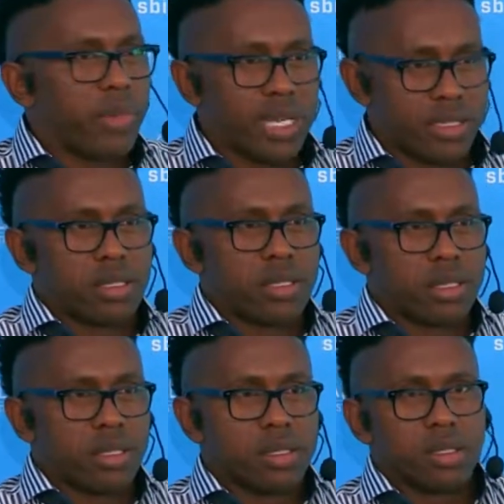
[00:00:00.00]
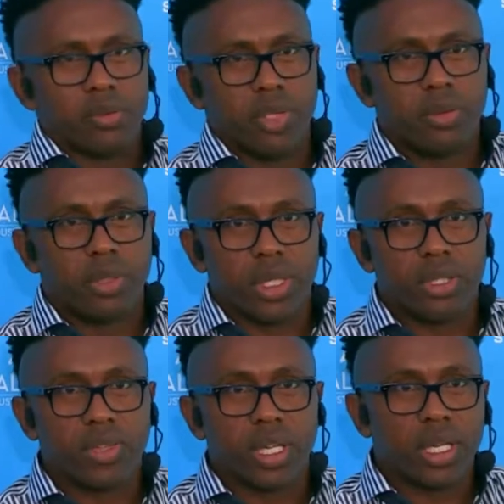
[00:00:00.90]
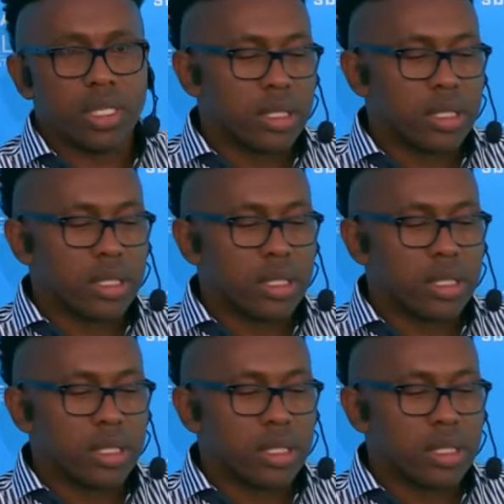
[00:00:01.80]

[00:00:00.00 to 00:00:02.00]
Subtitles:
plus people living here.